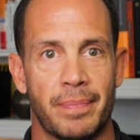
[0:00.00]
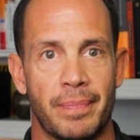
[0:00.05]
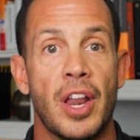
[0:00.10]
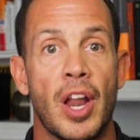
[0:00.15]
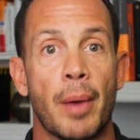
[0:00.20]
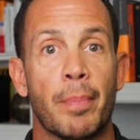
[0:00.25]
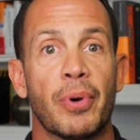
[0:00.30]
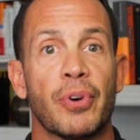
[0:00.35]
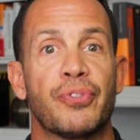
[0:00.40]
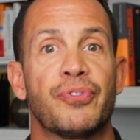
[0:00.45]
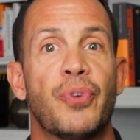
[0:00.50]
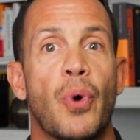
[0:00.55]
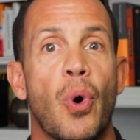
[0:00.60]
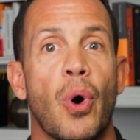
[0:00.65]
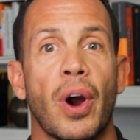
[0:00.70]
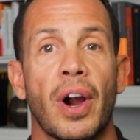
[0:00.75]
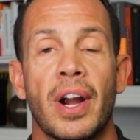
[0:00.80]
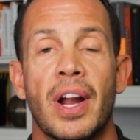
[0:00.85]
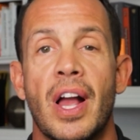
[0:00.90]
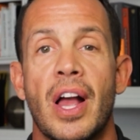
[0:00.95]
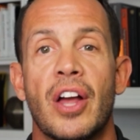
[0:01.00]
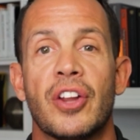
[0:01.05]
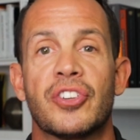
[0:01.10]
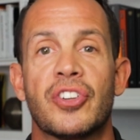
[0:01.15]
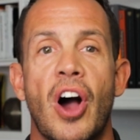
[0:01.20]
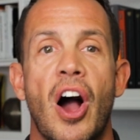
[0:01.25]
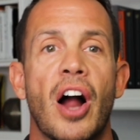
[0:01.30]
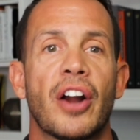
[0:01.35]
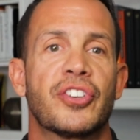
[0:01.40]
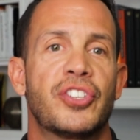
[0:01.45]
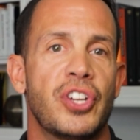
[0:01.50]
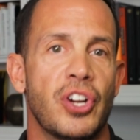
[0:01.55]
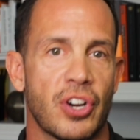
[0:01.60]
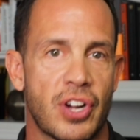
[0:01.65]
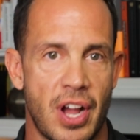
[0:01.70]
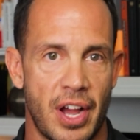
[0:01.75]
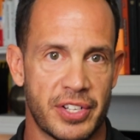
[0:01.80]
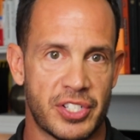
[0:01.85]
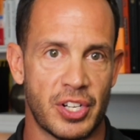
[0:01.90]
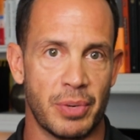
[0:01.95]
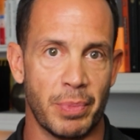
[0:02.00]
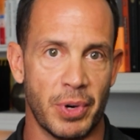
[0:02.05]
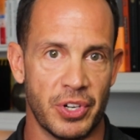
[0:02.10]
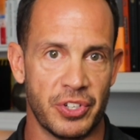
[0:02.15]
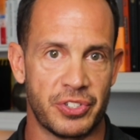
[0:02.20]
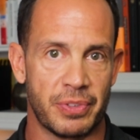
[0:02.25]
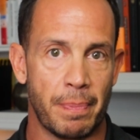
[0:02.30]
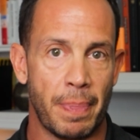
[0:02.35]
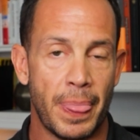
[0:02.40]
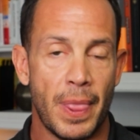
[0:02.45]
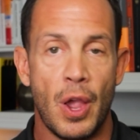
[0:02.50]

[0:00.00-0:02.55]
Number 4, talk to your customers.